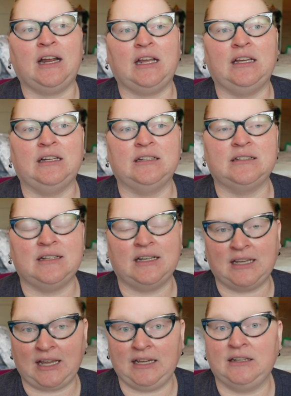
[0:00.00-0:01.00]
and
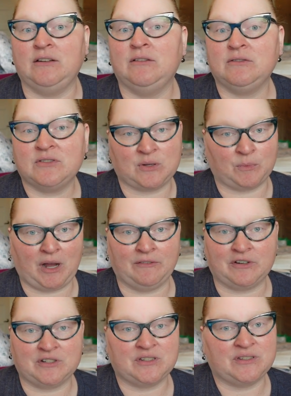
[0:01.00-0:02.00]
again, some
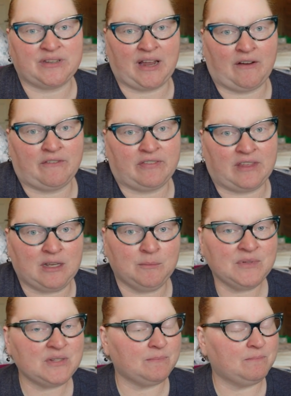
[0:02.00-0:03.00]
conferences have
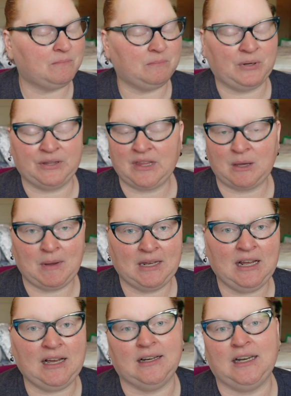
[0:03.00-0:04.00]
themes, but they may not.